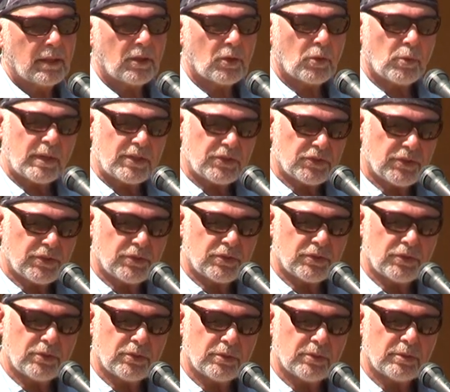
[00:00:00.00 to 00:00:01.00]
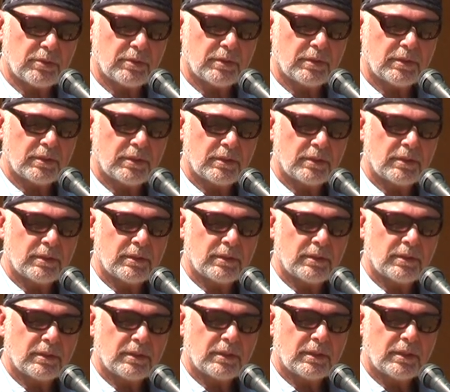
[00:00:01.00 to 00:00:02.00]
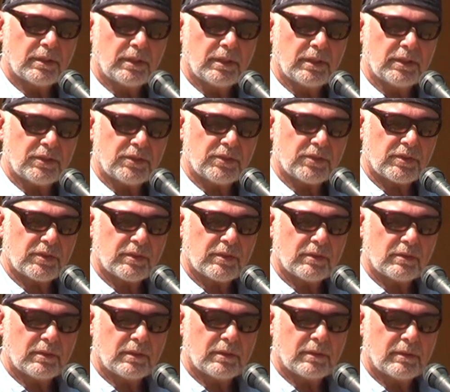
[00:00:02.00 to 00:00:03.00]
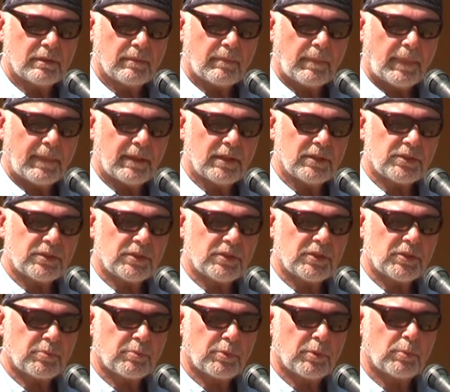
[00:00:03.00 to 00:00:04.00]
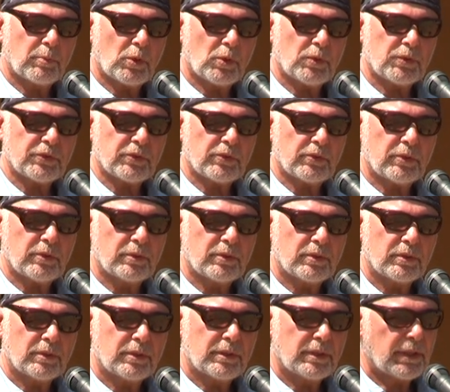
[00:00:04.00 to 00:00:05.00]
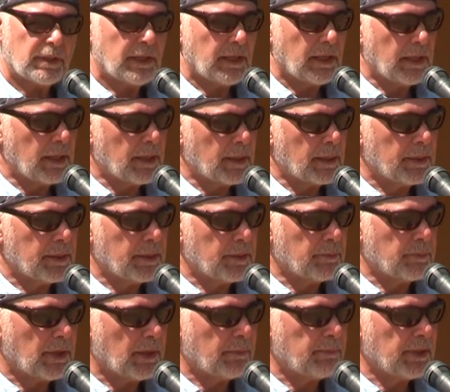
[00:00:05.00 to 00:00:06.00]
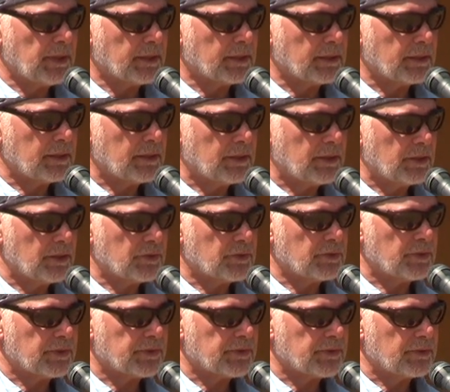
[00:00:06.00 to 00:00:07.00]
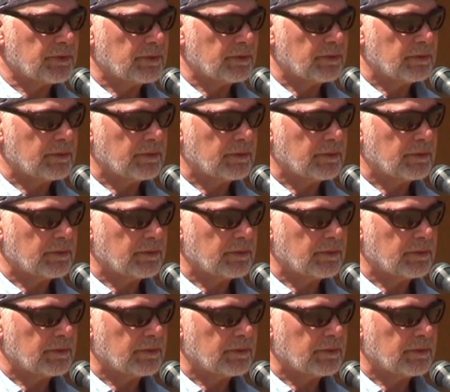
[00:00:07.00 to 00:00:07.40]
And question 2 is this proposal in the public interest?